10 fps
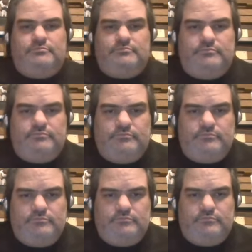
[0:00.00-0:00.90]

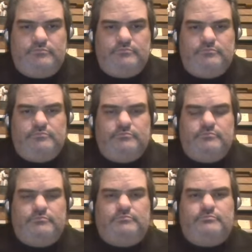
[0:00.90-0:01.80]

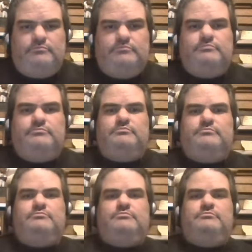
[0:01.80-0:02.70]

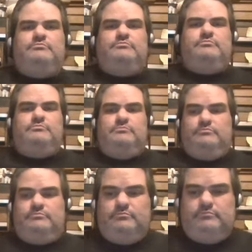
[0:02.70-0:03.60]

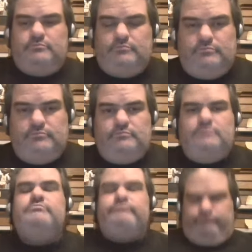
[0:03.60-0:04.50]

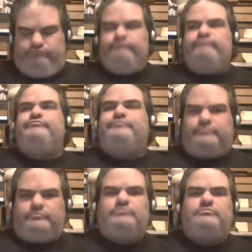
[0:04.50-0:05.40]

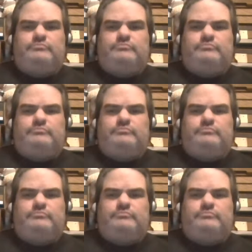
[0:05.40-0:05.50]
[no speech]